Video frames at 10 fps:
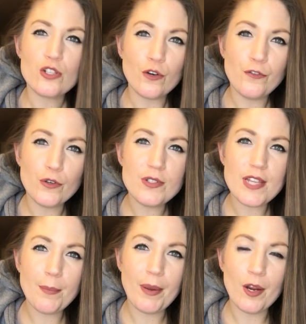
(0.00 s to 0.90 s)
So foods
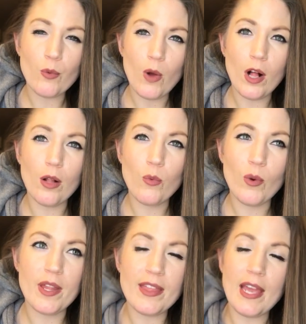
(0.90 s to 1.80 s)
that pair well
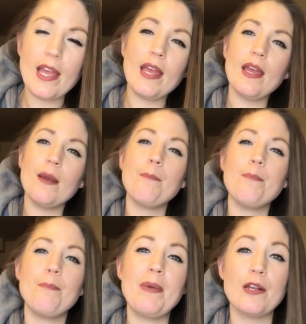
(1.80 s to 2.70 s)
with a
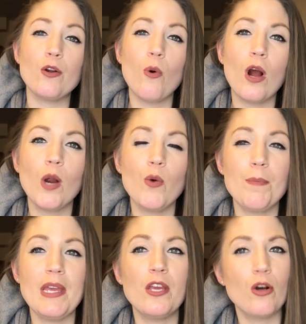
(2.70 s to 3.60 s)
Pinot Noir would
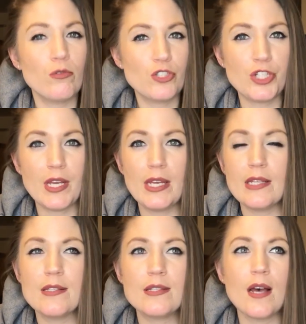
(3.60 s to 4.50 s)
be goat cheese,